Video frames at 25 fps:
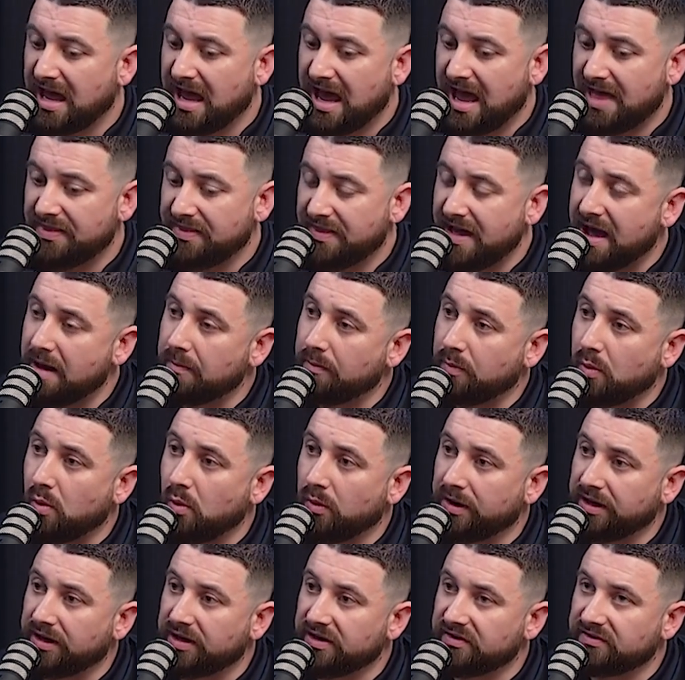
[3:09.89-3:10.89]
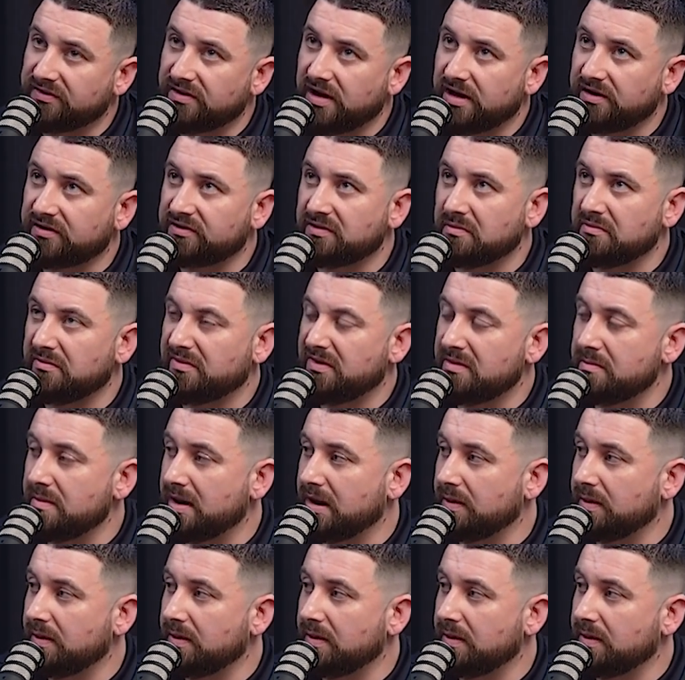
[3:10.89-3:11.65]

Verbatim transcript: At that point, is there something